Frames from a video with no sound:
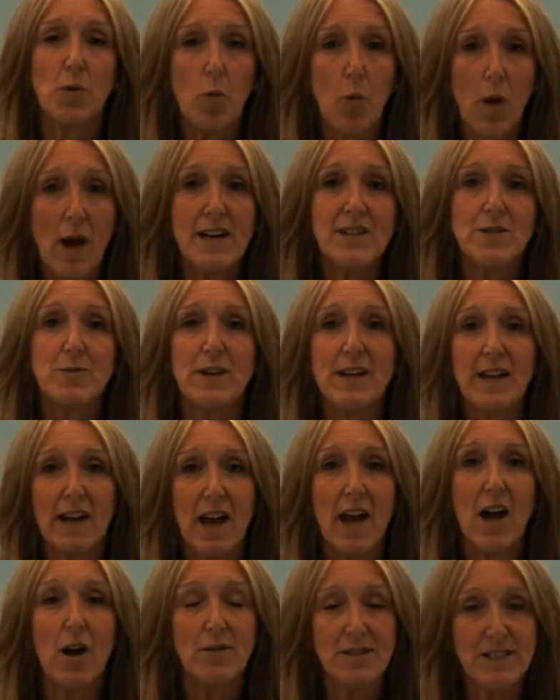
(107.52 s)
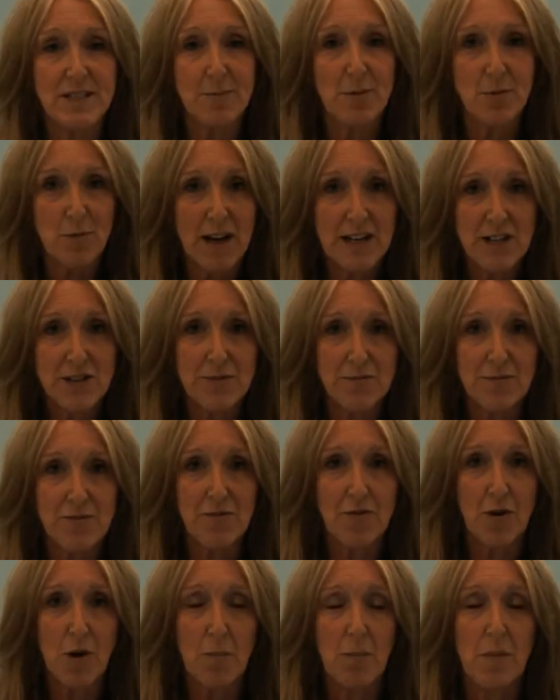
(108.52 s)
where do we get our inspiration
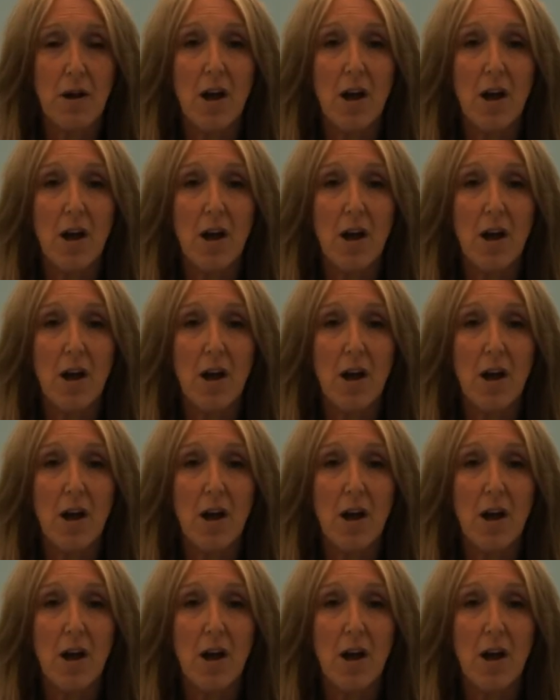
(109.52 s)
from?